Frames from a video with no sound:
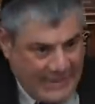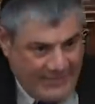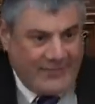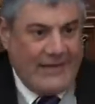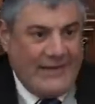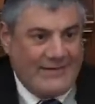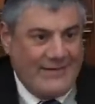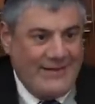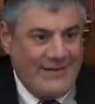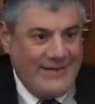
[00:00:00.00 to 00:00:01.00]
Cancel
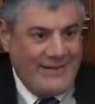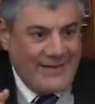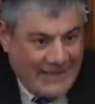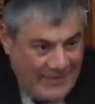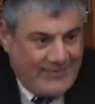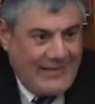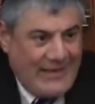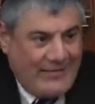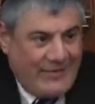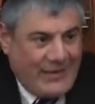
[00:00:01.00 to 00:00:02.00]
it. Cancel
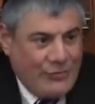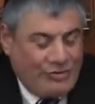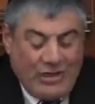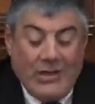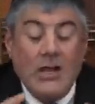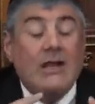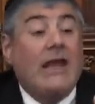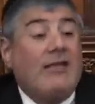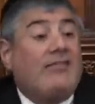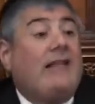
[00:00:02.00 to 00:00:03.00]
the execution.
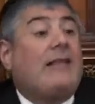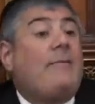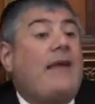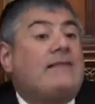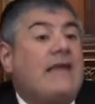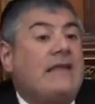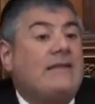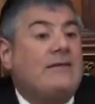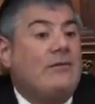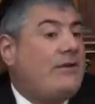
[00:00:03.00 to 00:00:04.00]
Cancel the bed
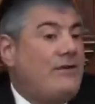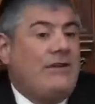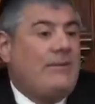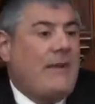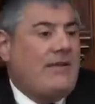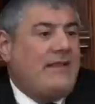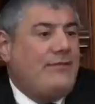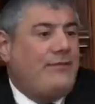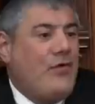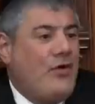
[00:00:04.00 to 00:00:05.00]
din. What do you need bed
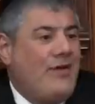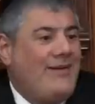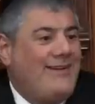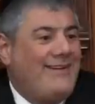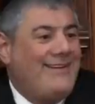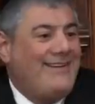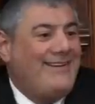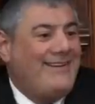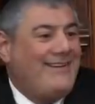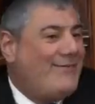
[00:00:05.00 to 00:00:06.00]
din for?
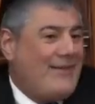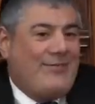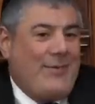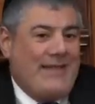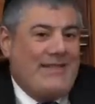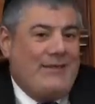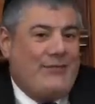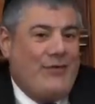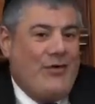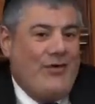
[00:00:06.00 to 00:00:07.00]
What's bed
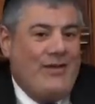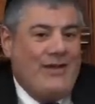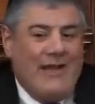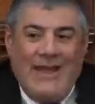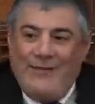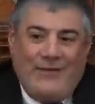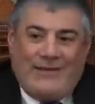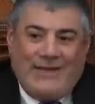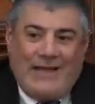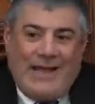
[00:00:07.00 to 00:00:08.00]
din for?
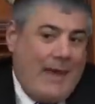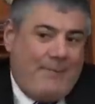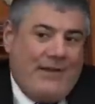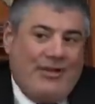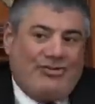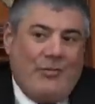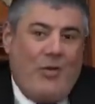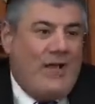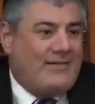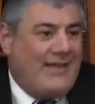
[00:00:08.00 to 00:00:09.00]
Everything that happened,
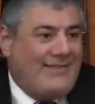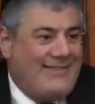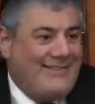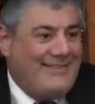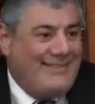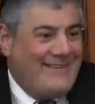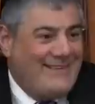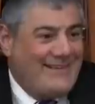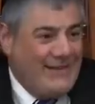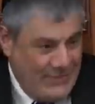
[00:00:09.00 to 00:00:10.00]
Hashem wanted.
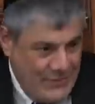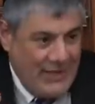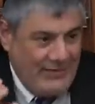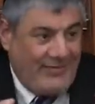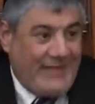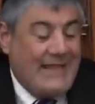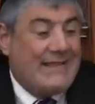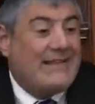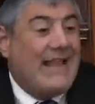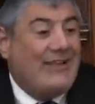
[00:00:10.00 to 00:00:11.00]
Do you
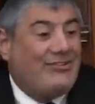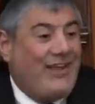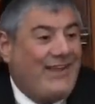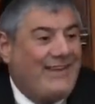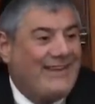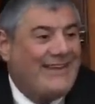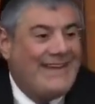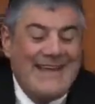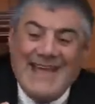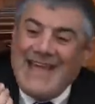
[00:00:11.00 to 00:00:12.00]
understand the danger?
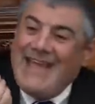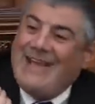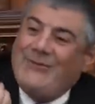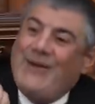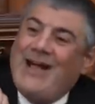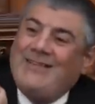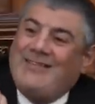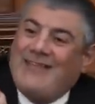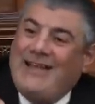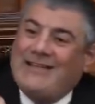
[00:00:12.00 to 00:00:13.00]
In
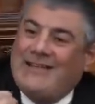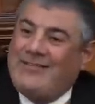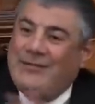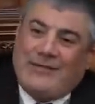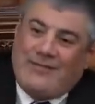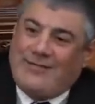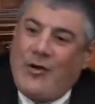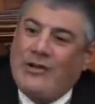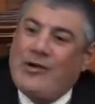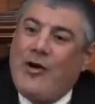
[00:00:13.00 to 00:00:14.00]
one sentence, you
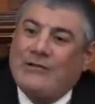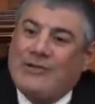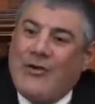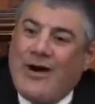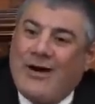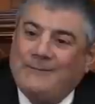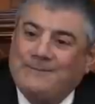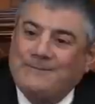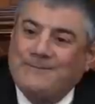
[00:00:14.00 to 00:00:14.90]
destroy the whole Torah.